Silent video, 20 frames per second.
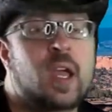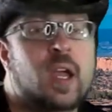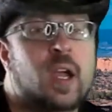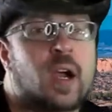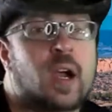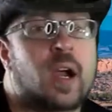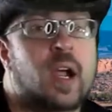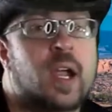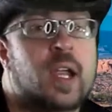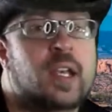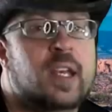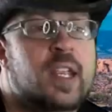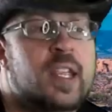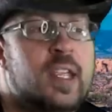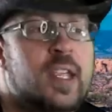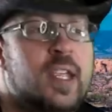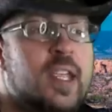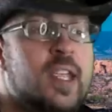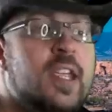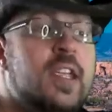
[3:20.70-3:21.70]
All right,
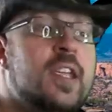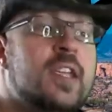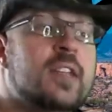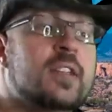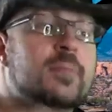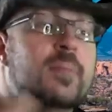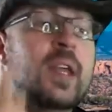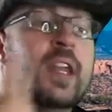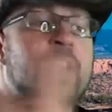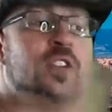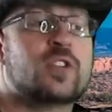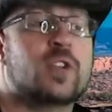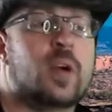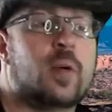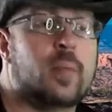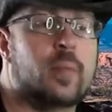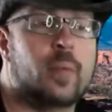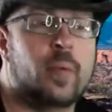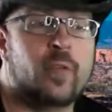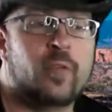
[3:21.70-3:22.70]
he has been in
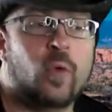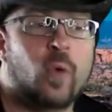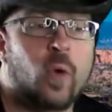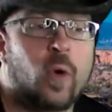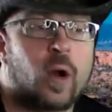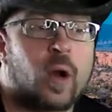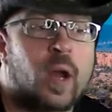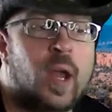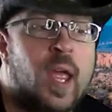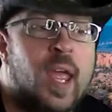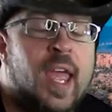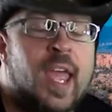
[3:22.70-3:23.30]
trouble before.